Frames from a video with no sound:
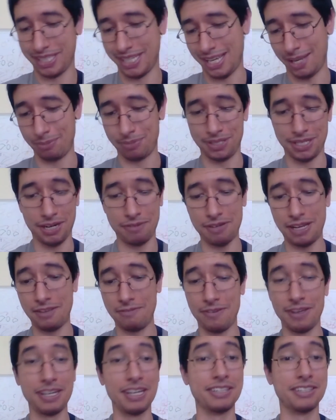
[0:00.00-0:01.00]
I'm sorry if I
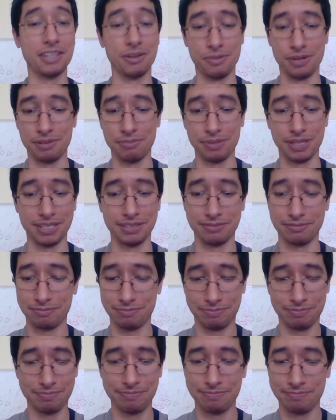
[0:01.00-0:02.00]
offended someone, but
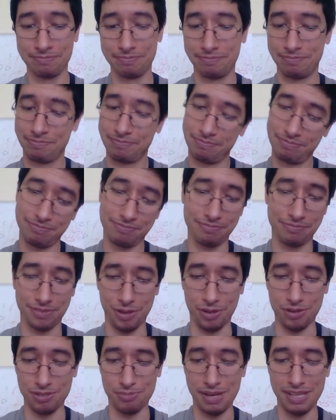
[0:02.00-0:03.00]

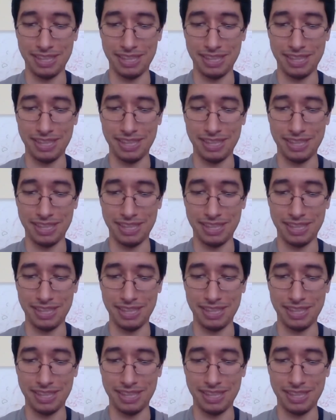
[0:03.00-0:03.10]
those are my